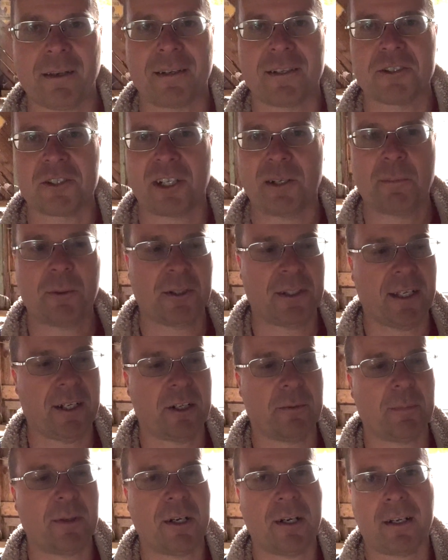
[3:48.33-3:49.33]
Because you're going to put that in
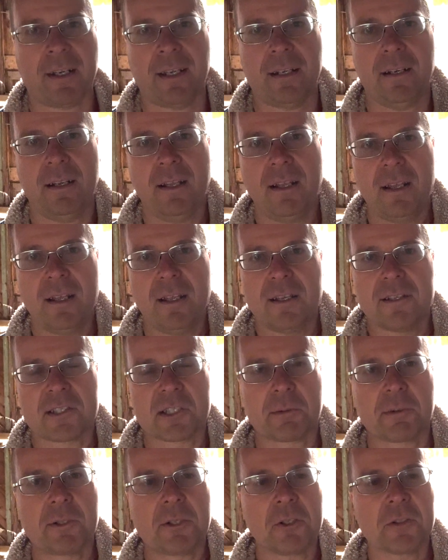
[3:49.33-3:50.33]
your pocket. So
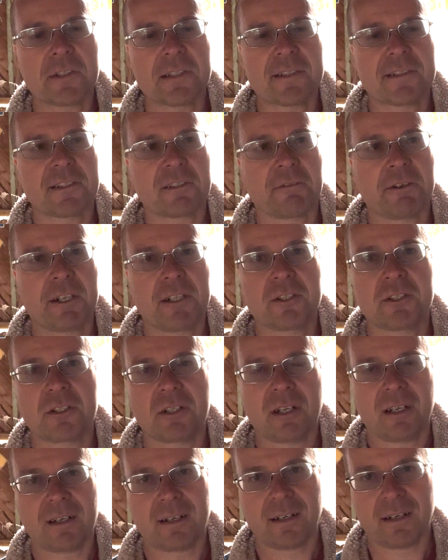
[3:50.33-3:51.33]
we hold this syringe
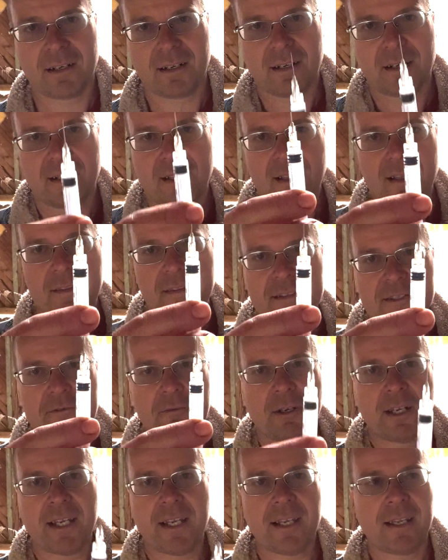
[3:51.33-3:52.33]
this
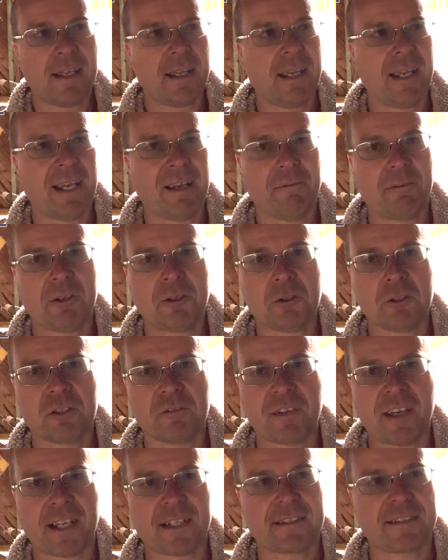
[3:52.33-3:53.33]
way, and we hold the
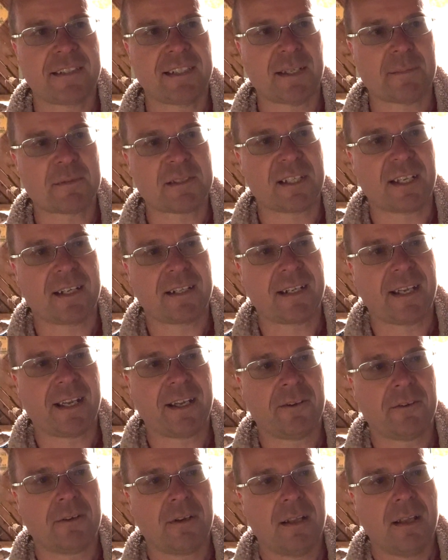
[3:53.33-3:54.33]
vaccine upside
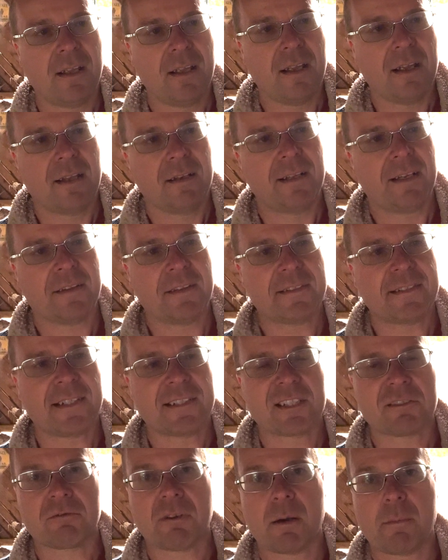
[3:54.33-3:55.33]
down. Now this has
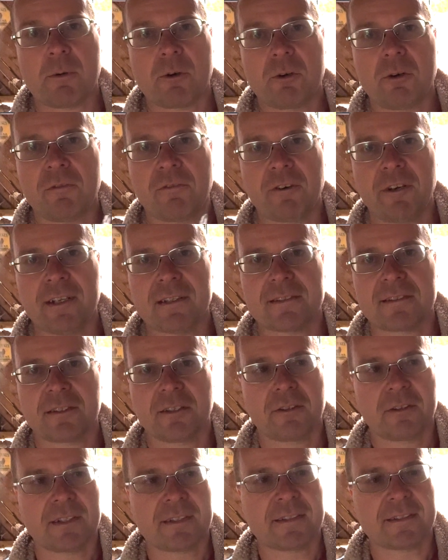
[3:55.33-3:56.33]
a rubber over it,
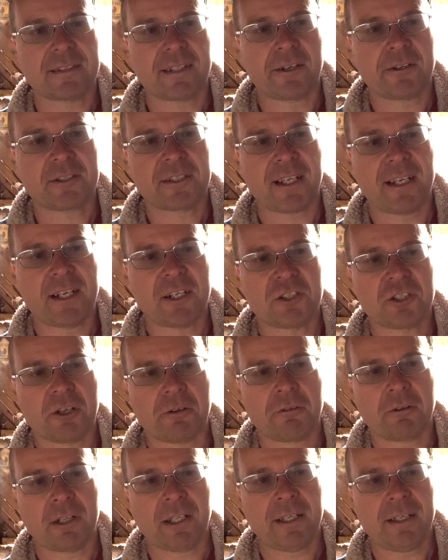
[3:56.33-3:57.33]
so this is airtight
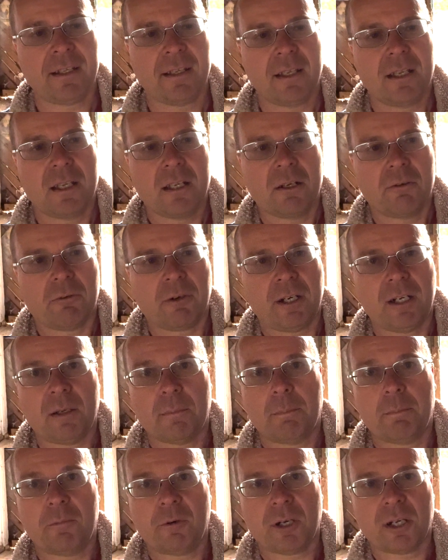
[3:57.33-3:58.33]
generally. We're
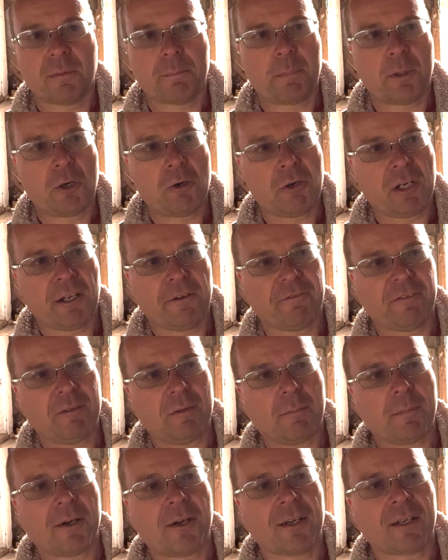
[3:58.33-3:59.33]
gonna poke in from the
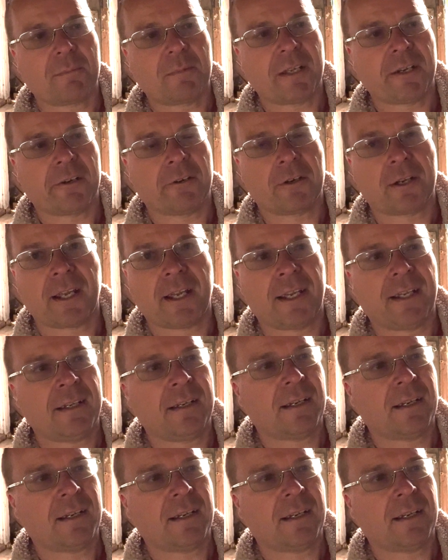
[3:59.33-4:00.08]
bottom here, okay?